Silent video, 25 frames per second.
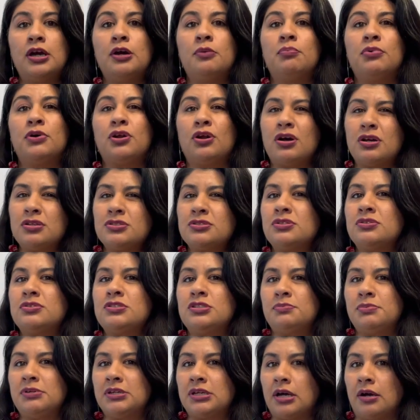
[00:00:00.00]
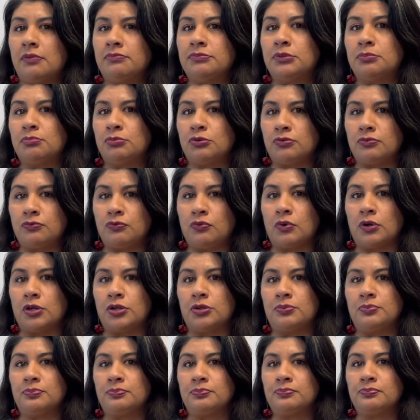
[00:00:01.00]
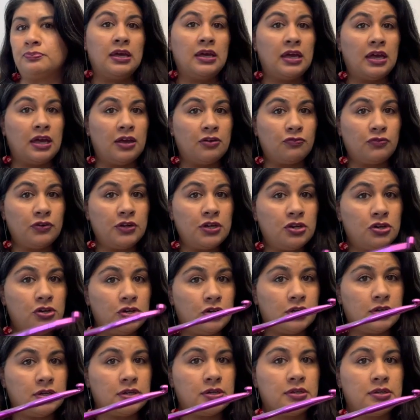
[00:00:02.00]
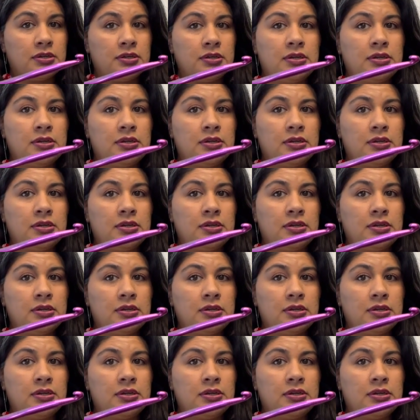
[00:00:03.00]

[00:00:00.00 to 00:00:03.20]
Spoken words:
but also to be comfortable for you. Every hook